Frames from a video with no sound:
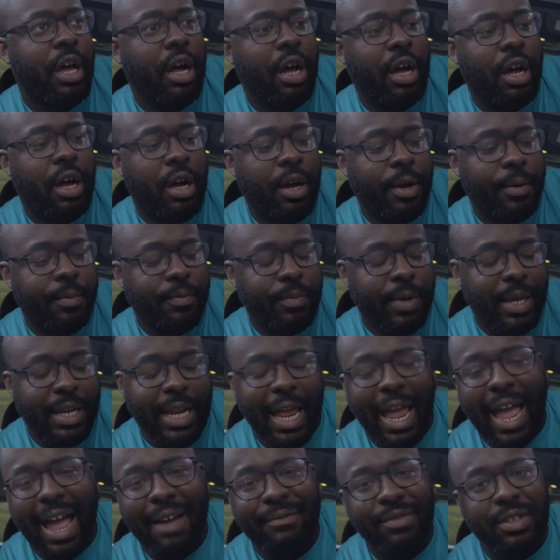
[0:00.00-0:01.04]
um,
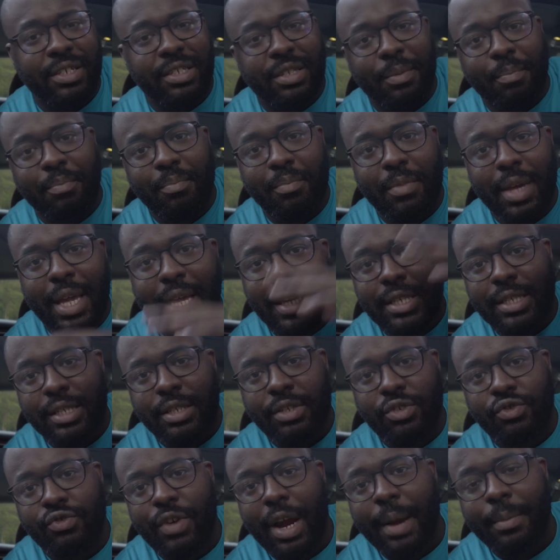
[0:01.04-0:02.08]
and they have this
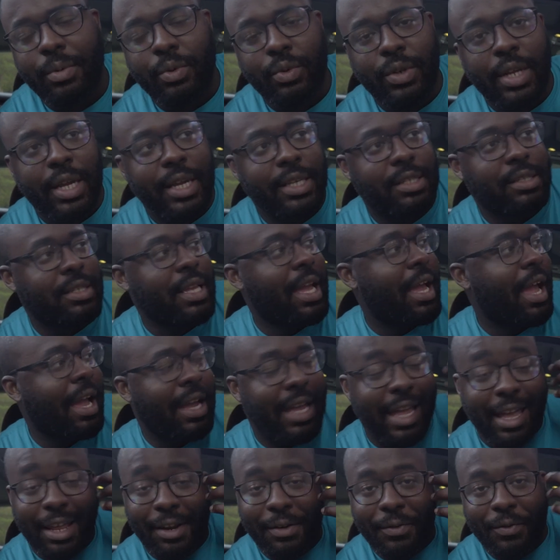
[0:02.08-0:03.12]
amazing tribal dance and I
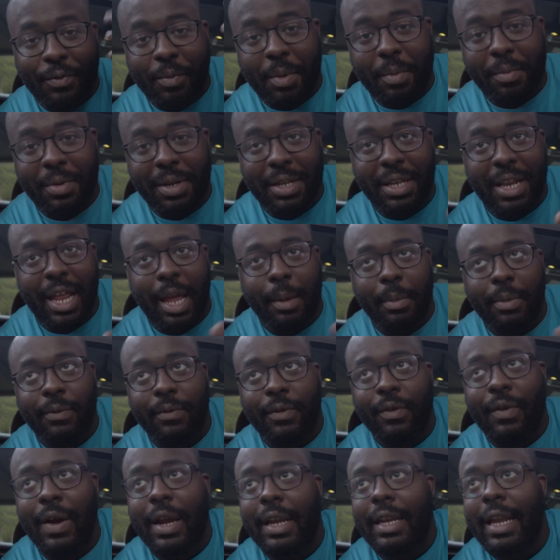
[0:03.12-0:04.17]
can't even remember the name
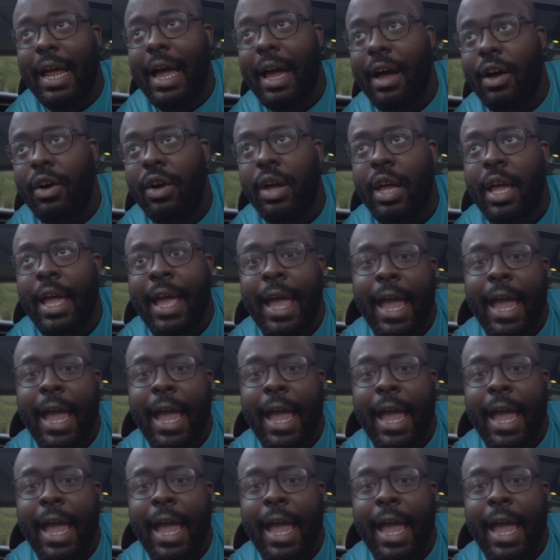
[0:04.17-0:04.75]
of it right now